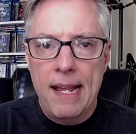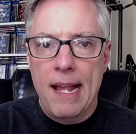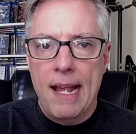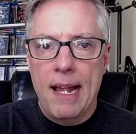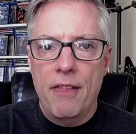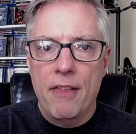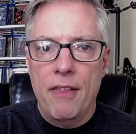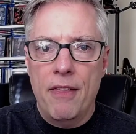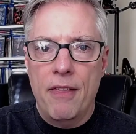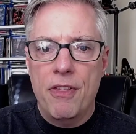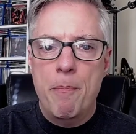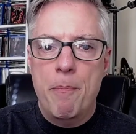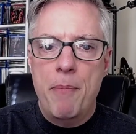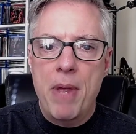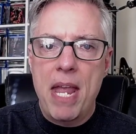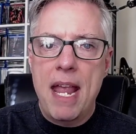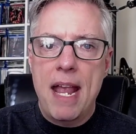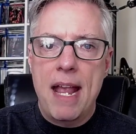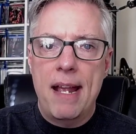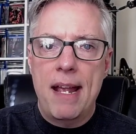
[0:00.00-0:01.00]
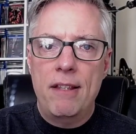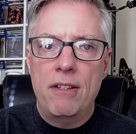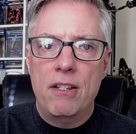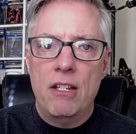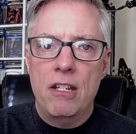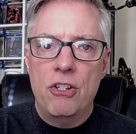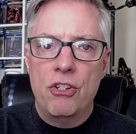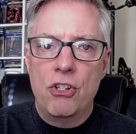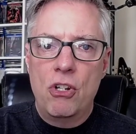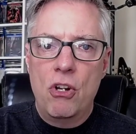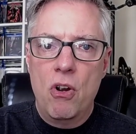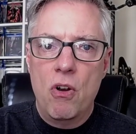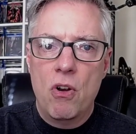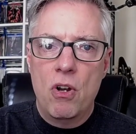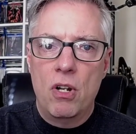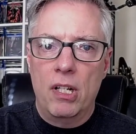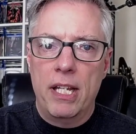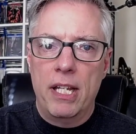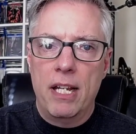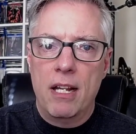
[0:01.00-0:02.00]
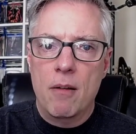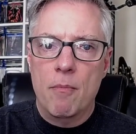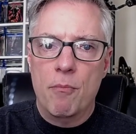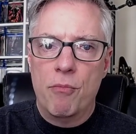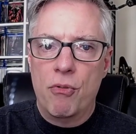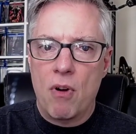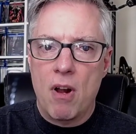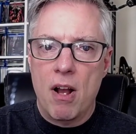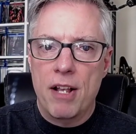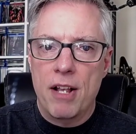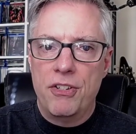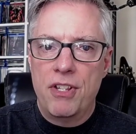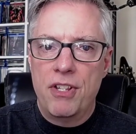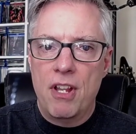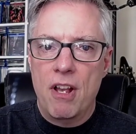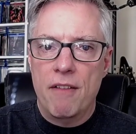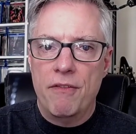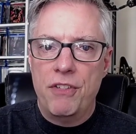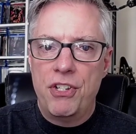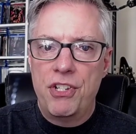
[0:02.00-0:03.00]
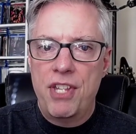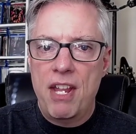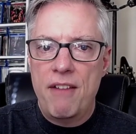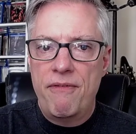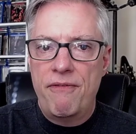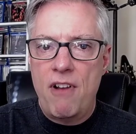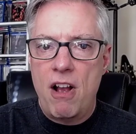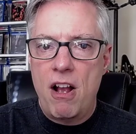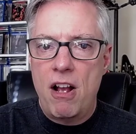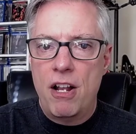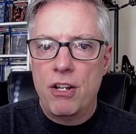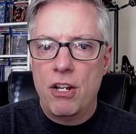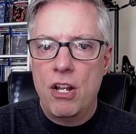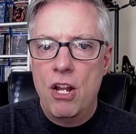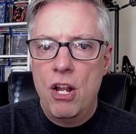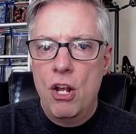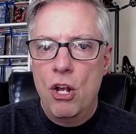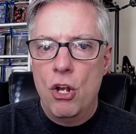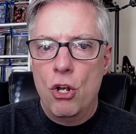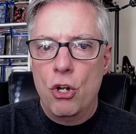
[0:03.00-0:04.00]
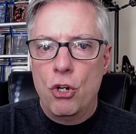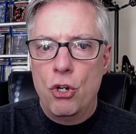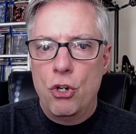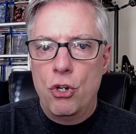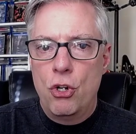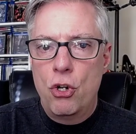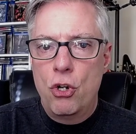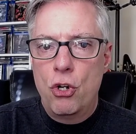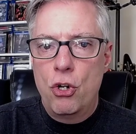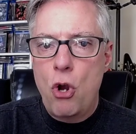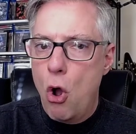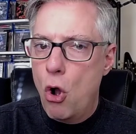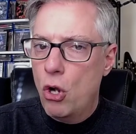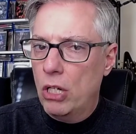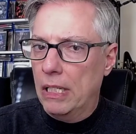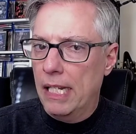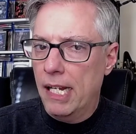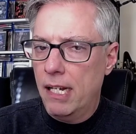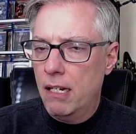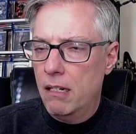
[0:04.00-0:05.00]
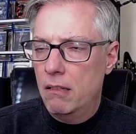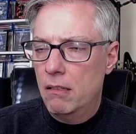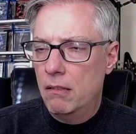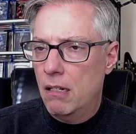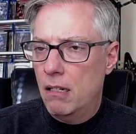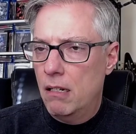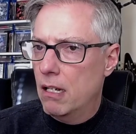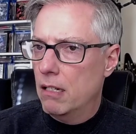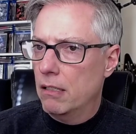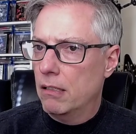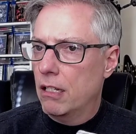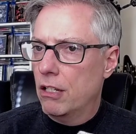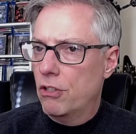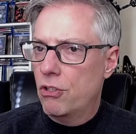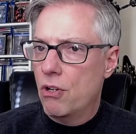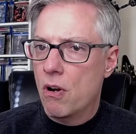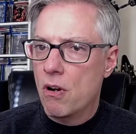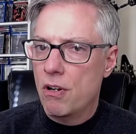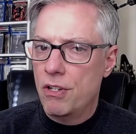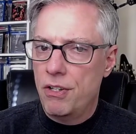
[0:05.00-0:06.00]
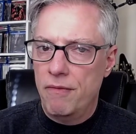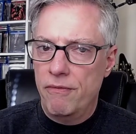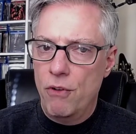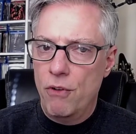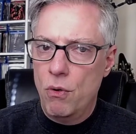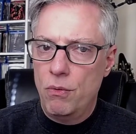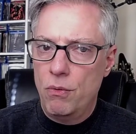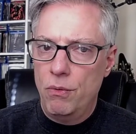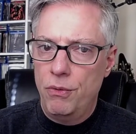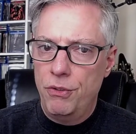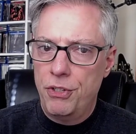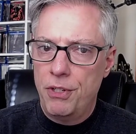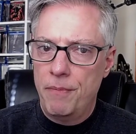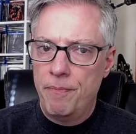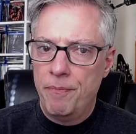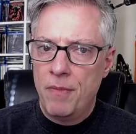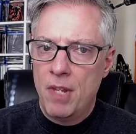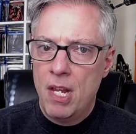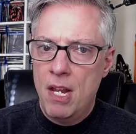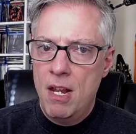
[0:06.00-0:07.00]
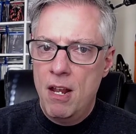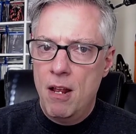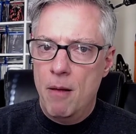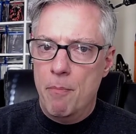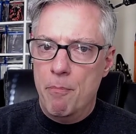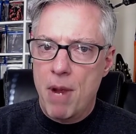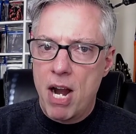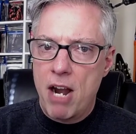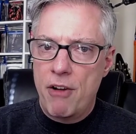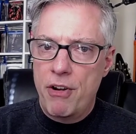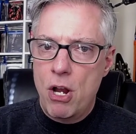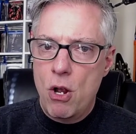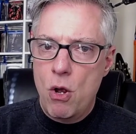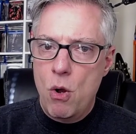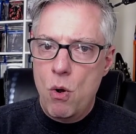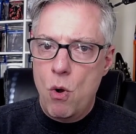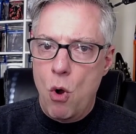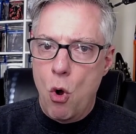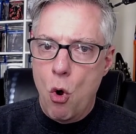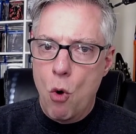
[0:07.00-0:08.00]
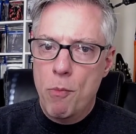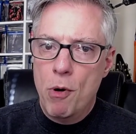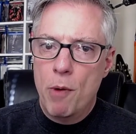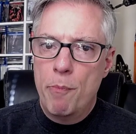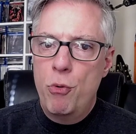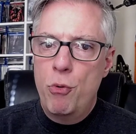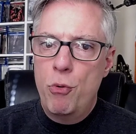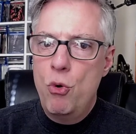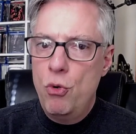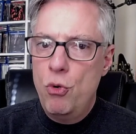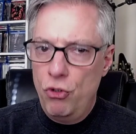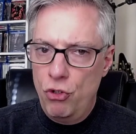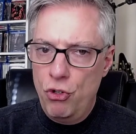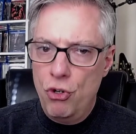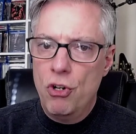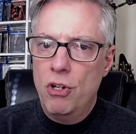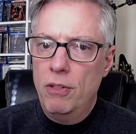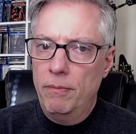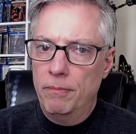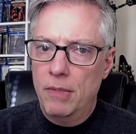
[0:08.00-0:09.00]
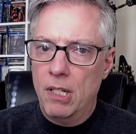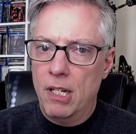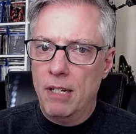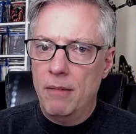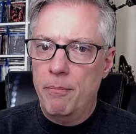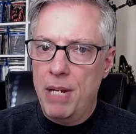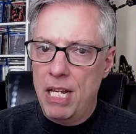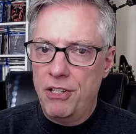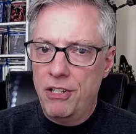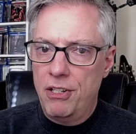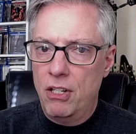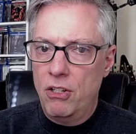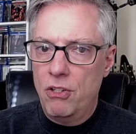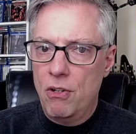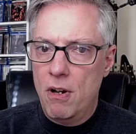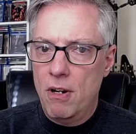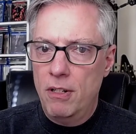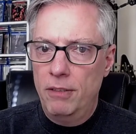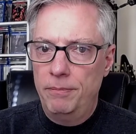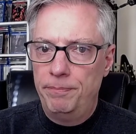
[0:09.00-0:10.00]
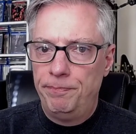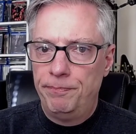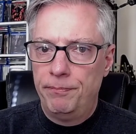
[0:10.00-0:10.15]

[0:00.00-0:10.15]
And the band is currently comprised of Stefan Koglek on guitars and vocals, Mario Oberpucher on bass guitar,